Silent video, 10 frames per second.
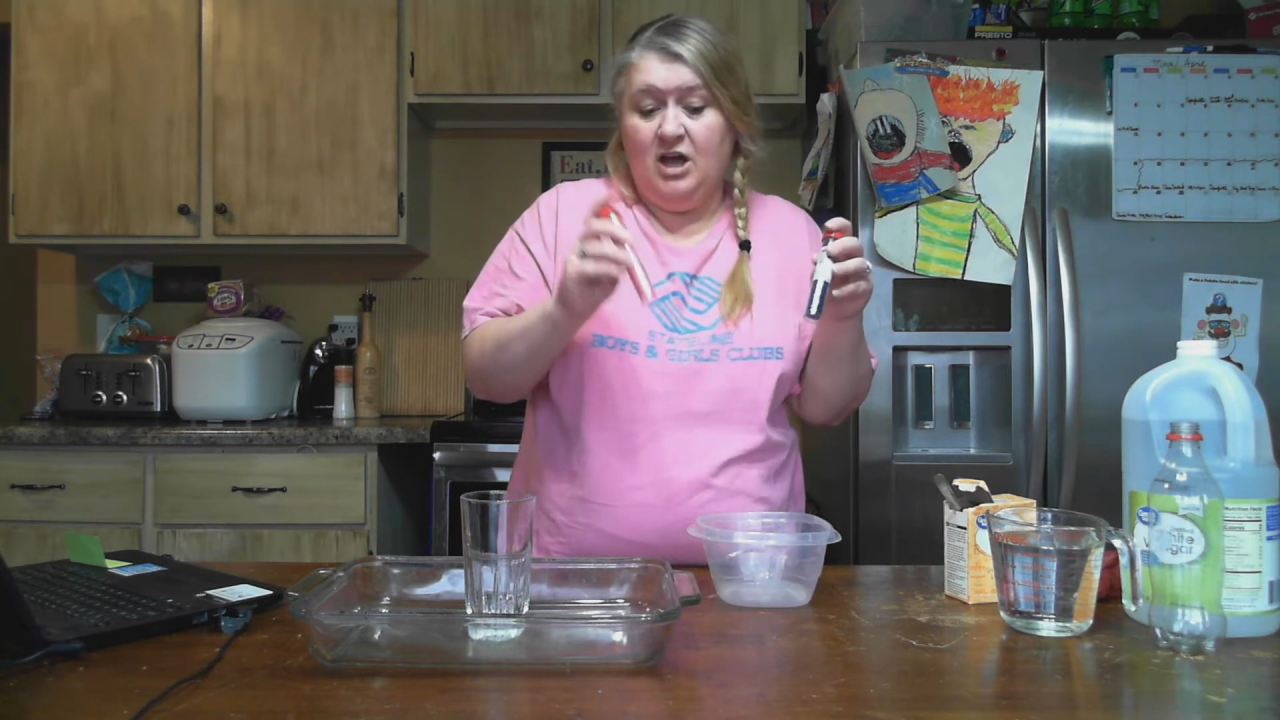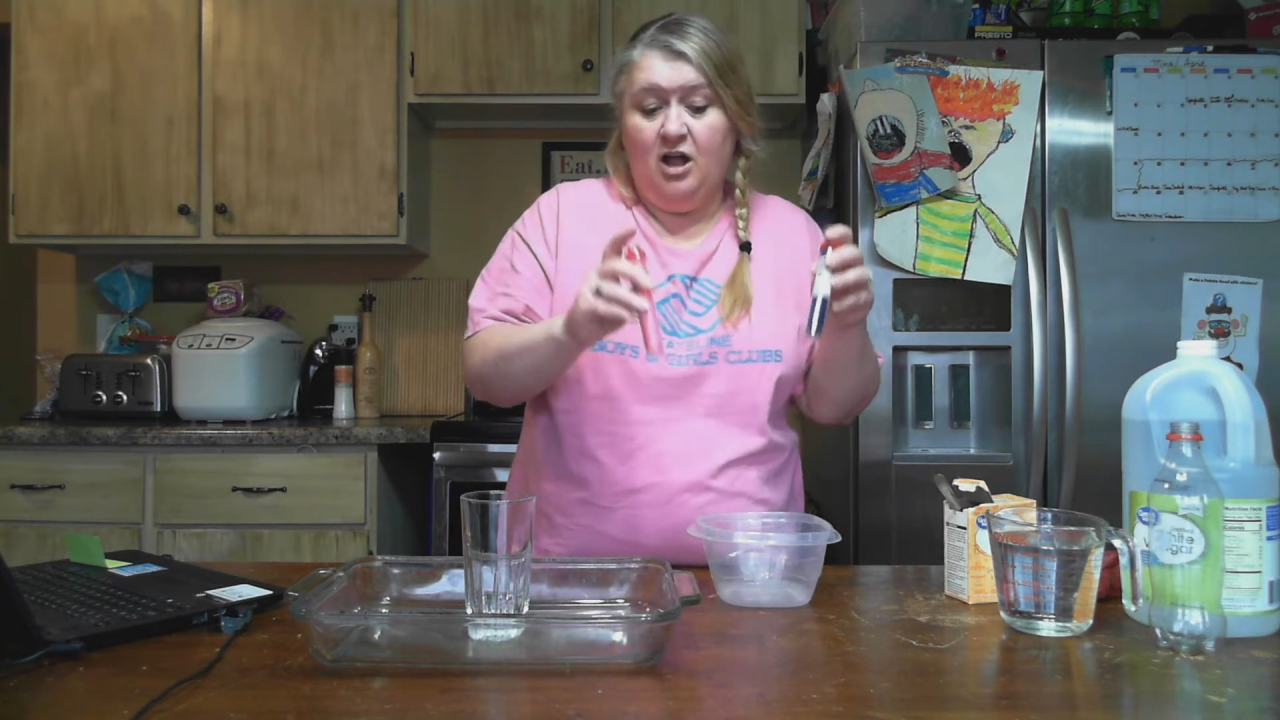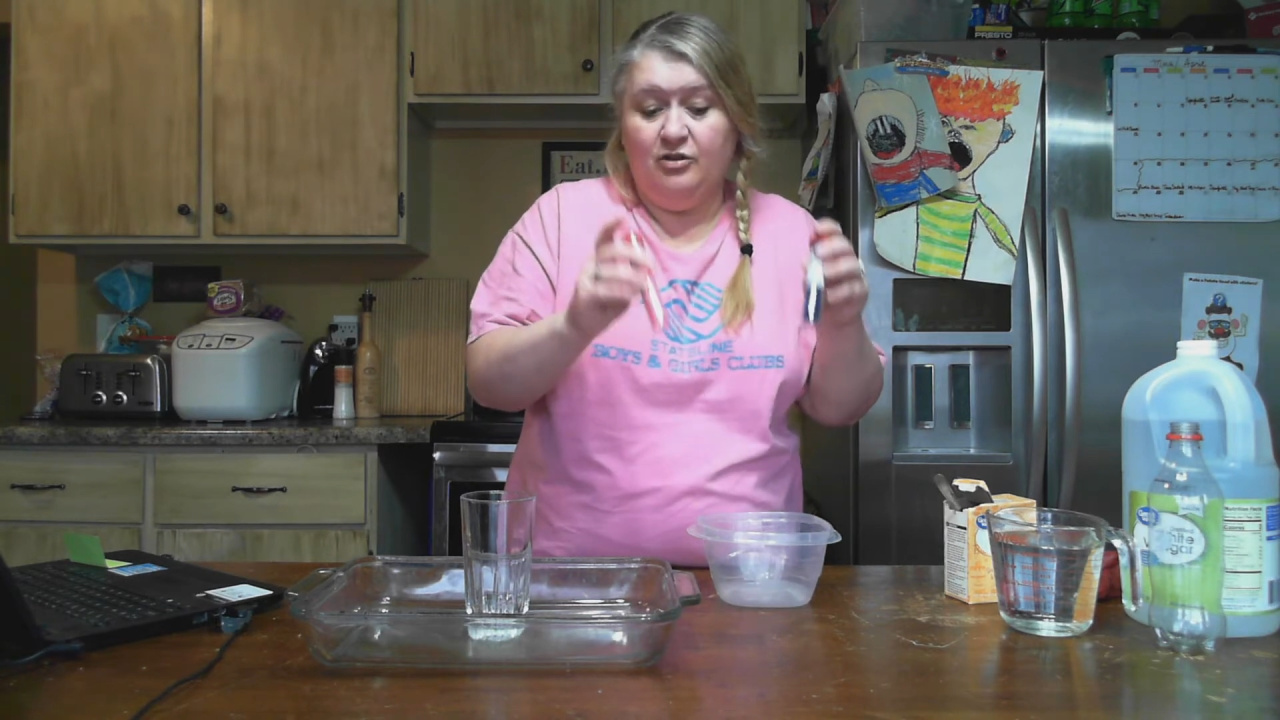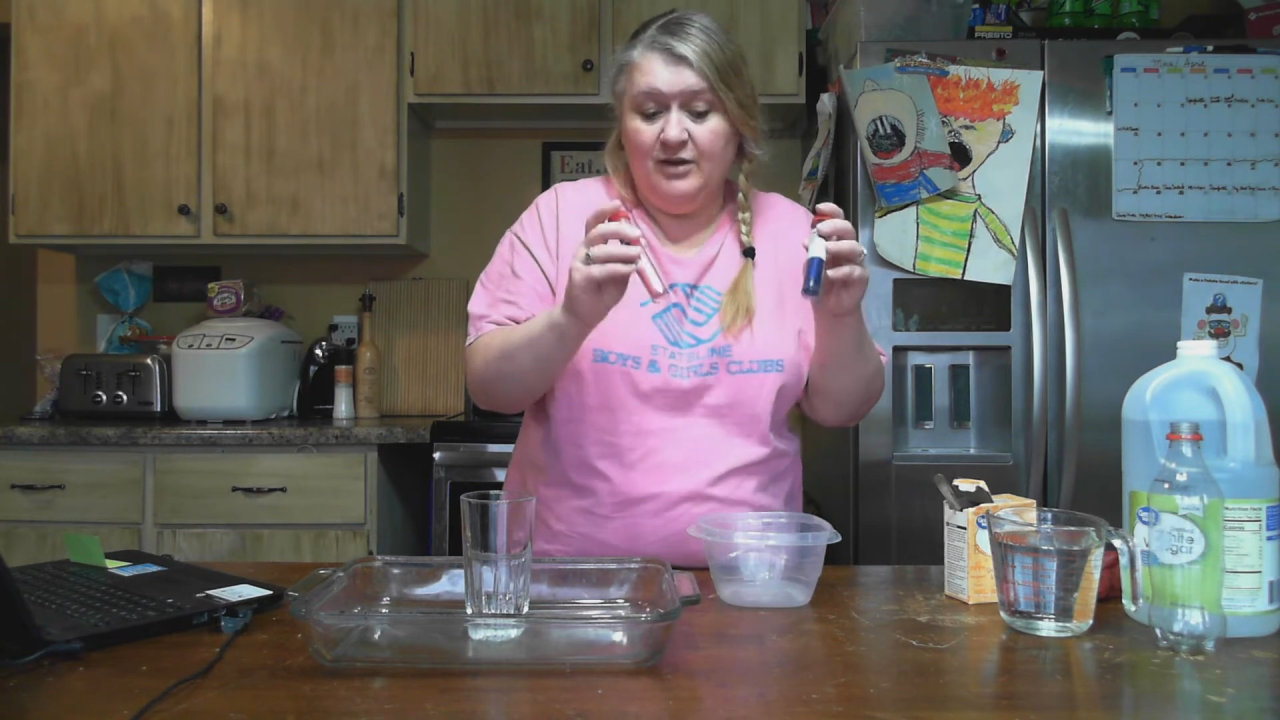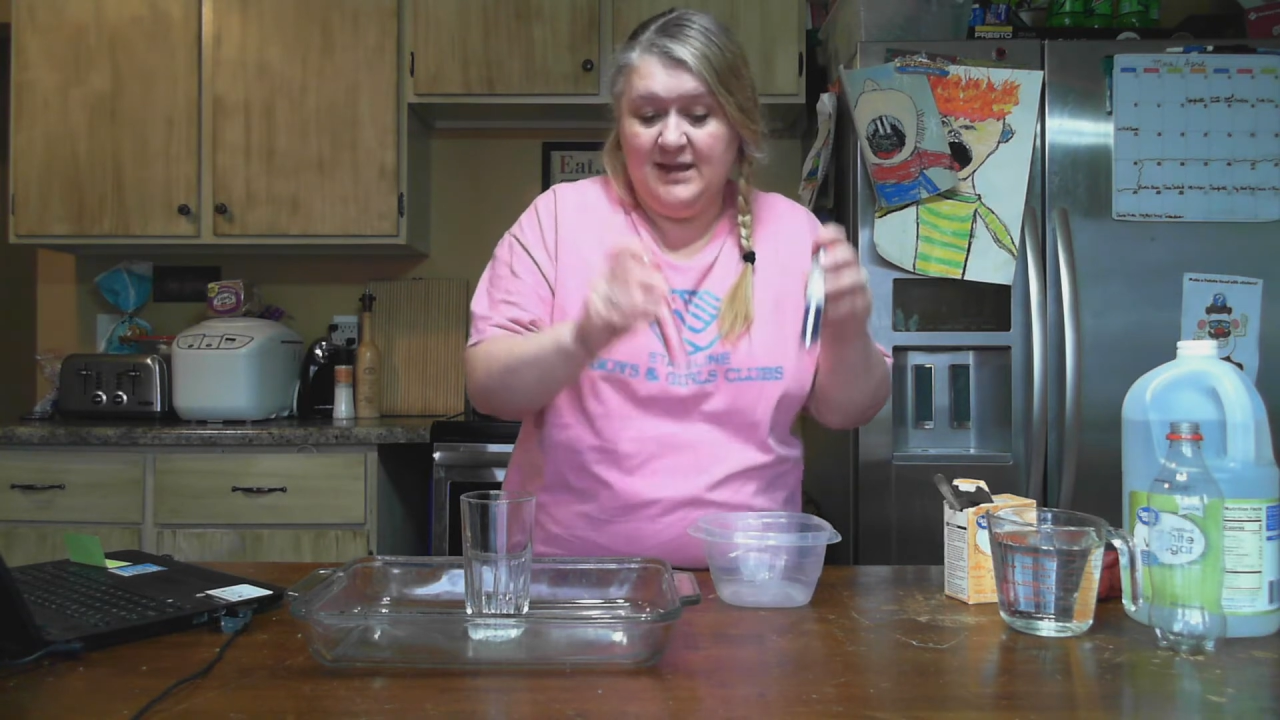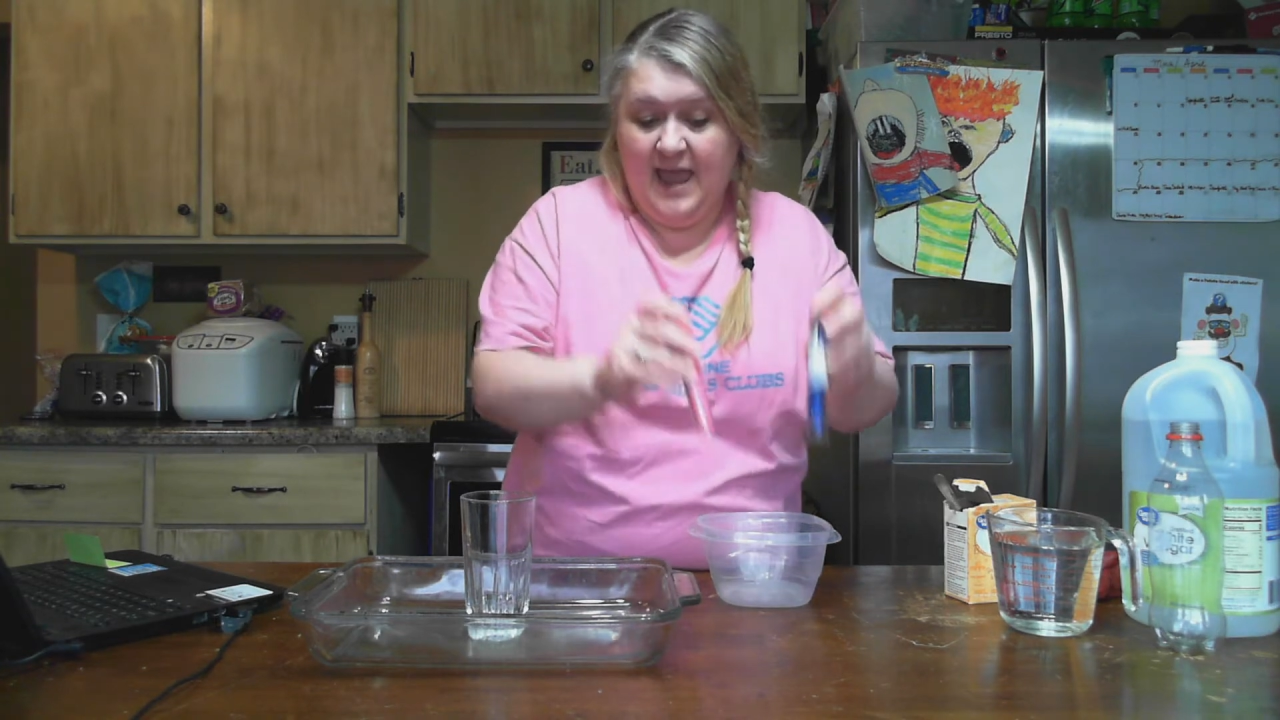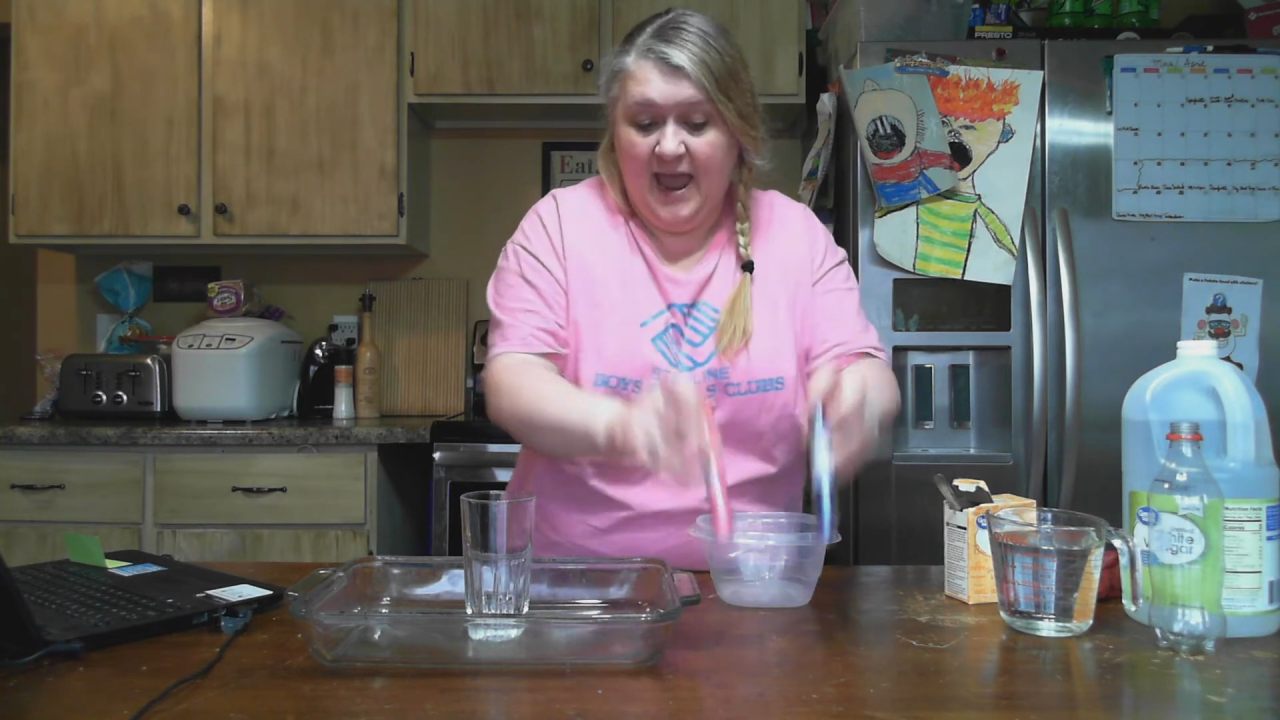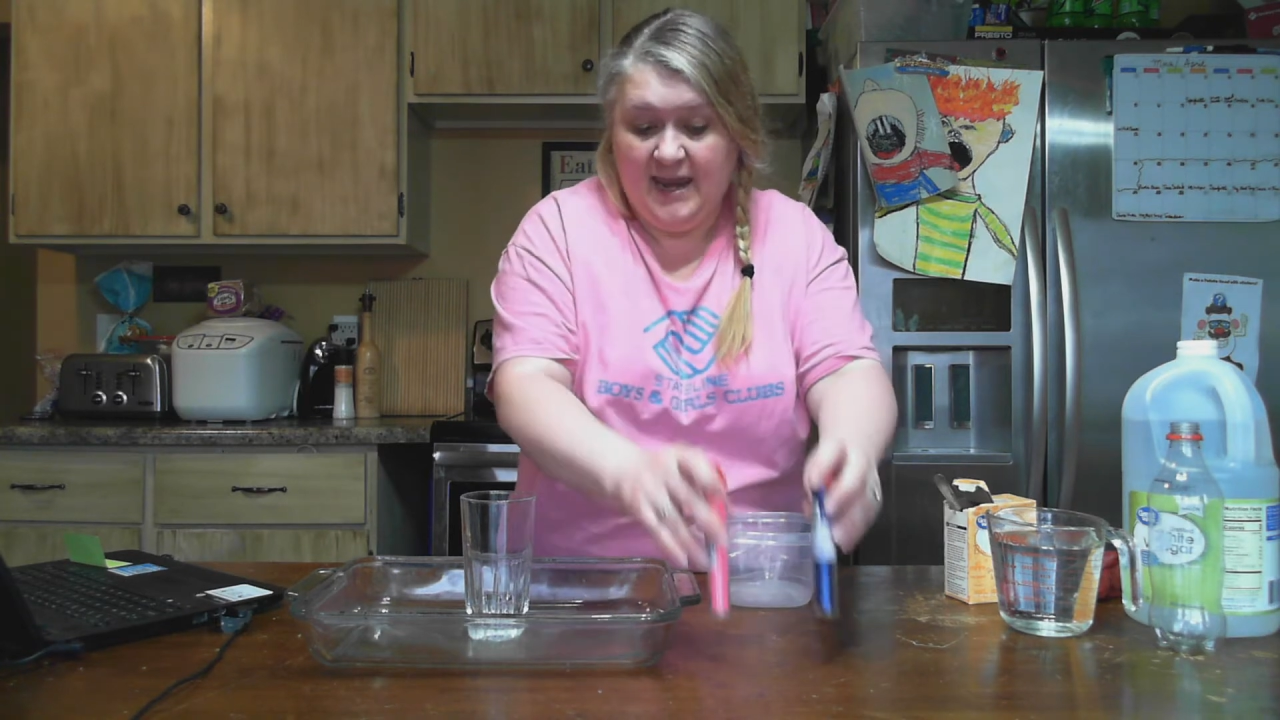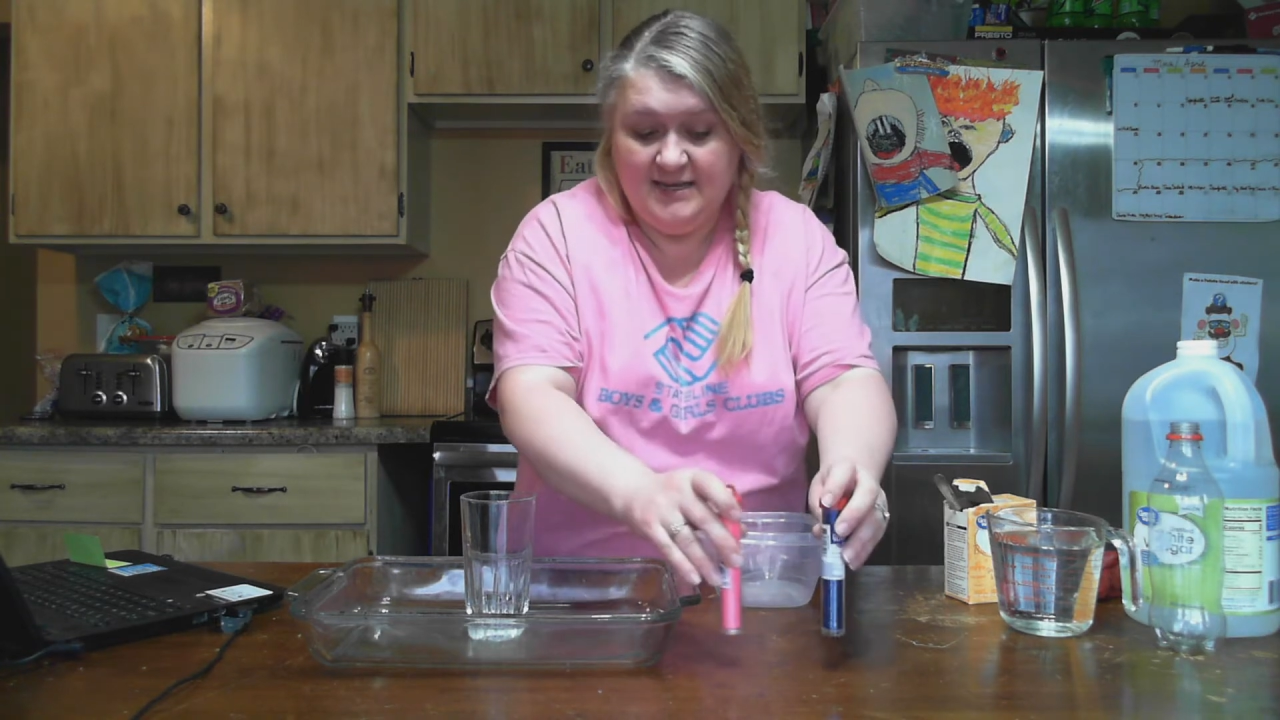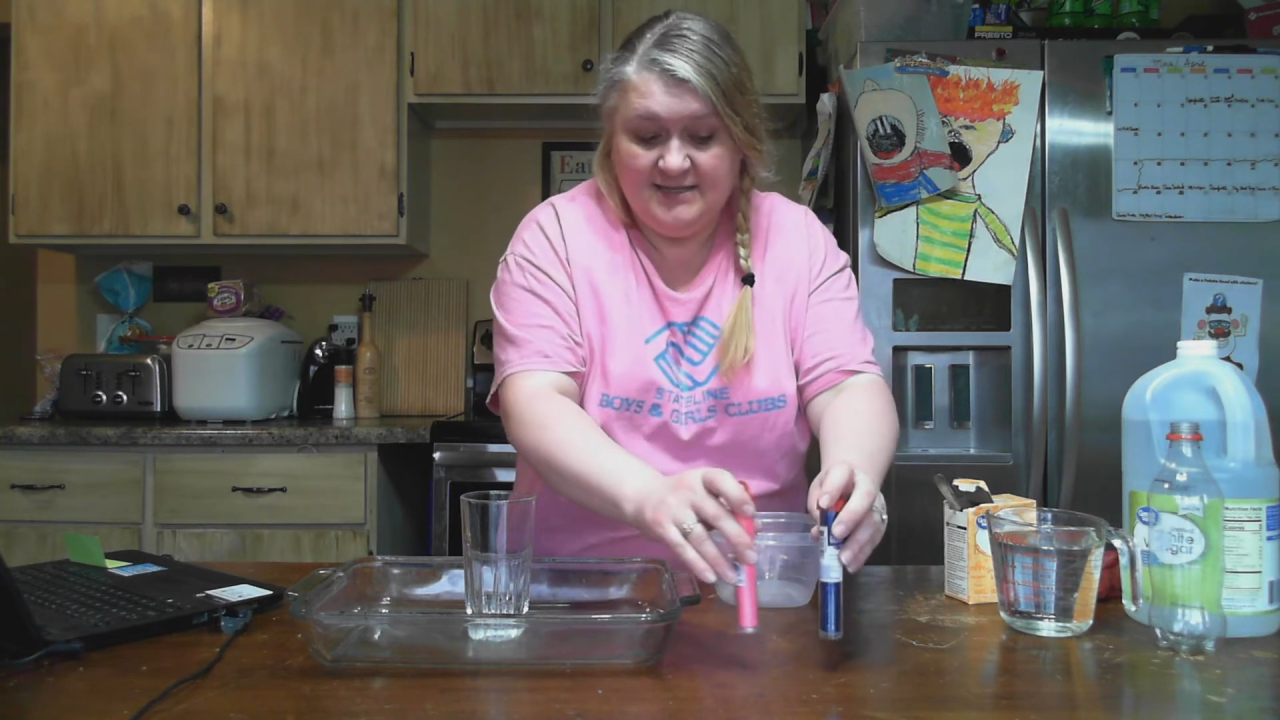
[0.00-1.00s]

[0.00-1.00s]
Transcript: coloring added